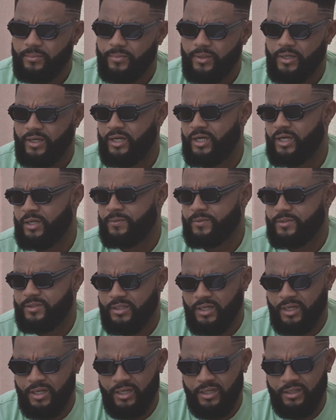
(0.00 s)

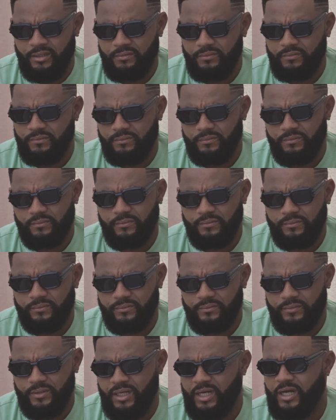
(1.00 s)
Perhaps I,
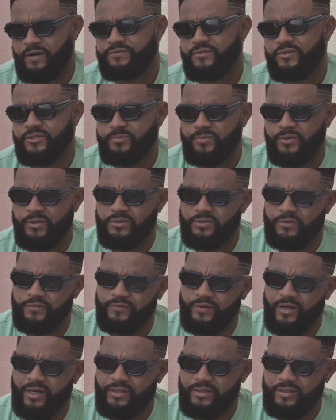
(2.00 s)
I have to speak to
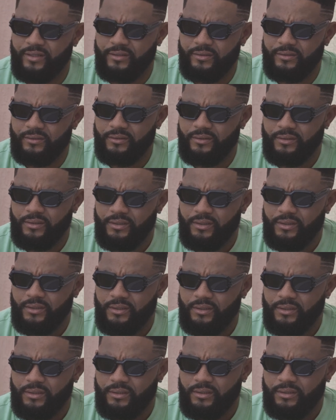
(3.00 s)
father.
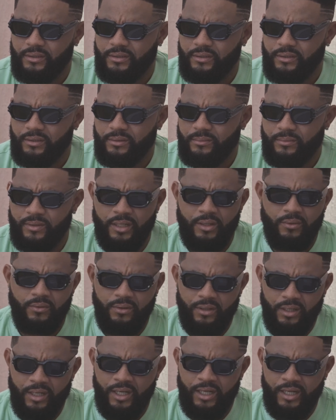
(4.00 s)
But I
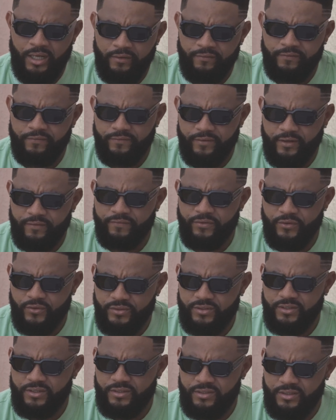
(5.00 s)
won't lie, I've, I've
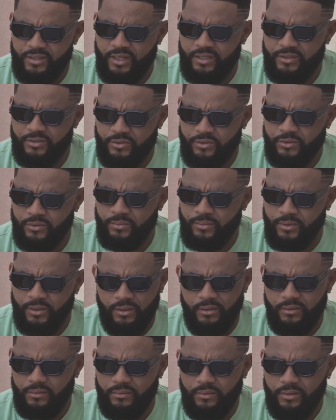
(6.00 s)
noticed that too,
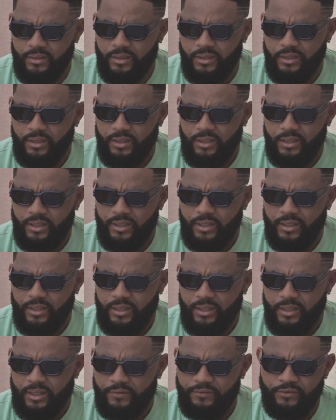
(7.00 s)
but
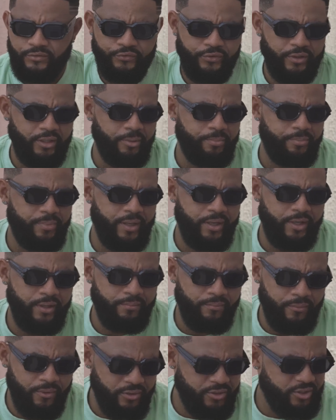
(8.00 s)
haven't really
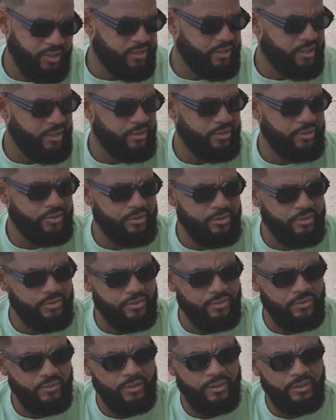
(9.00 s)
paid much attention
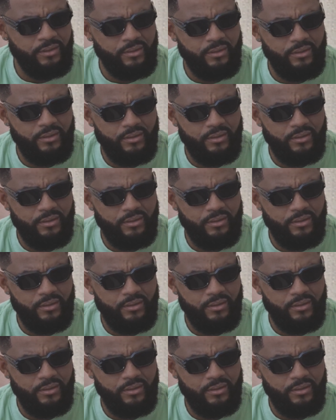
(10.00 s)
to it.